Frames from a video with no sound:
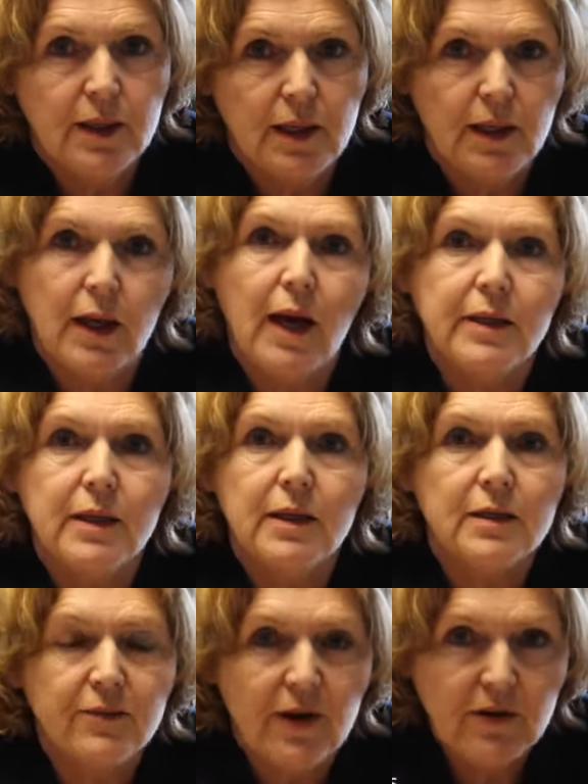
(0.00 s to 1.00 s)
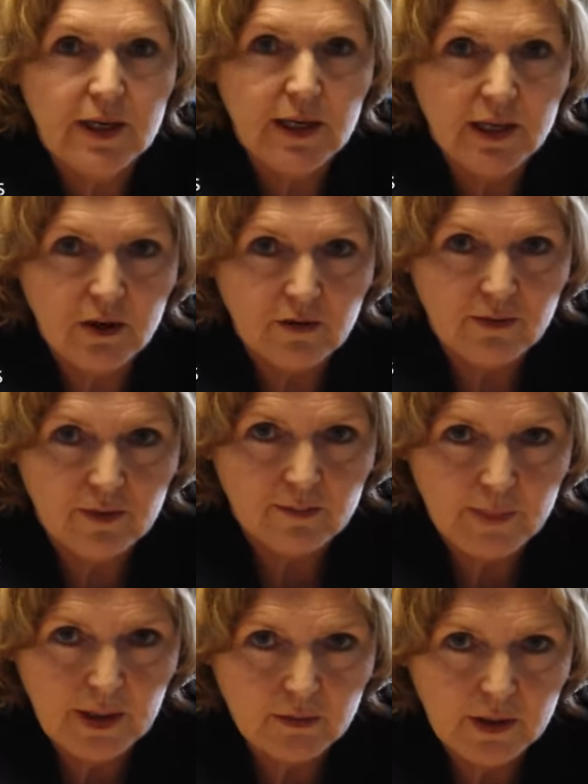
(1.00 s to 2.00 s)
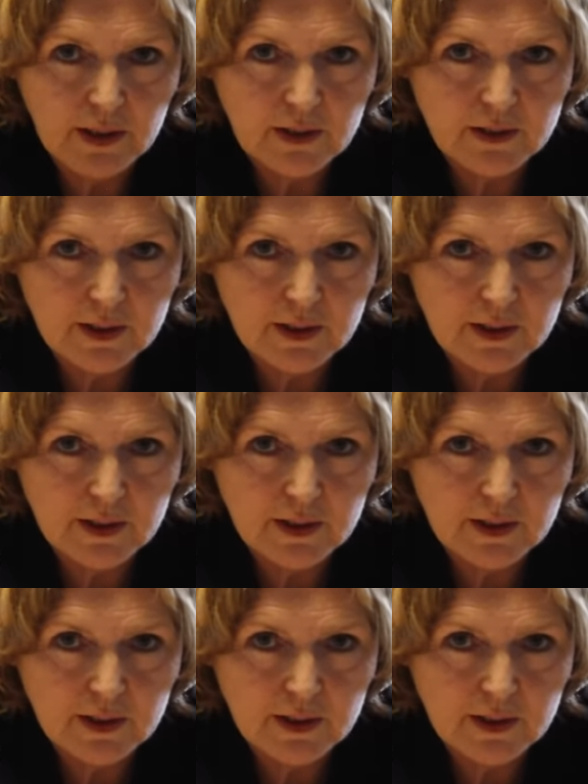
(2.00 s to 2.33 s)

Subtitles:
I think it's very clear from Bahrain